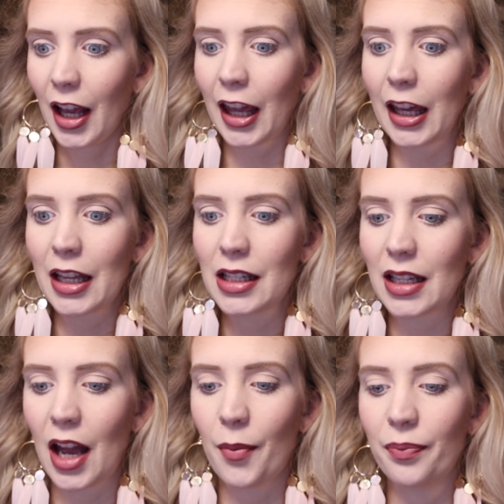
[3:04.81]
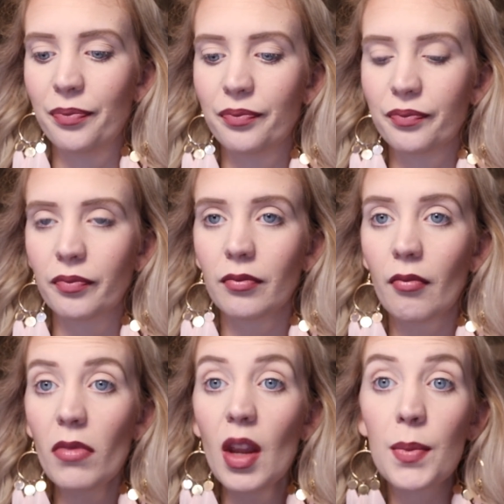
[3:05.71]
And
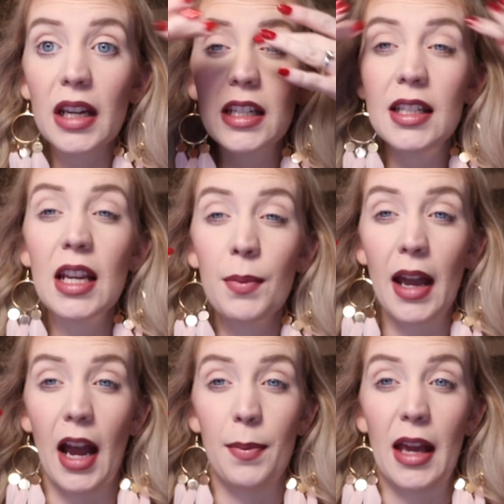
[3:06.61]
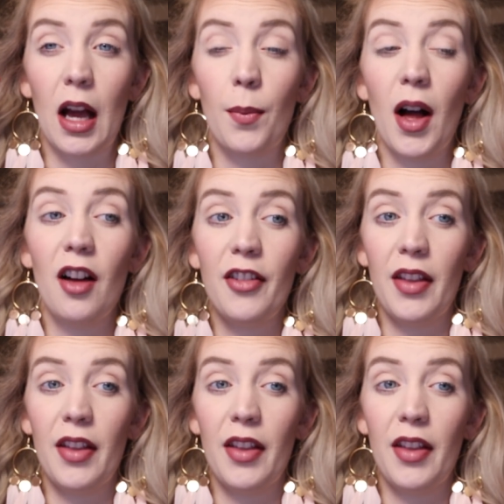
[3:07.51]
but I did take my eye makeup off,